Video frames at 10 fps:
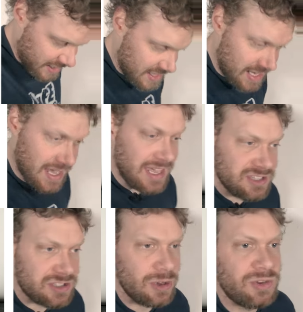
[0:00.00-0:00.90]
the
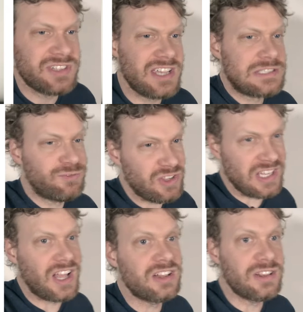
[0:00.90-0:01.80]
insole does
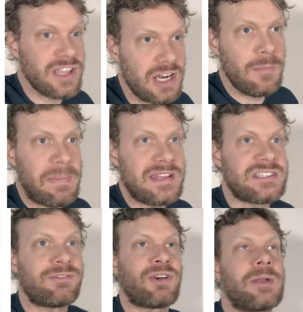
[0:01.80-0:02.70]
feel a little bit
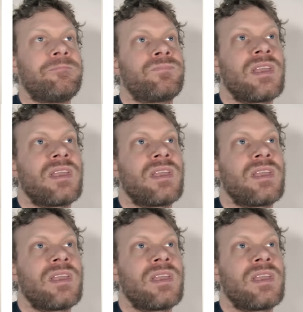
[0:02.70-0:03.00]
different.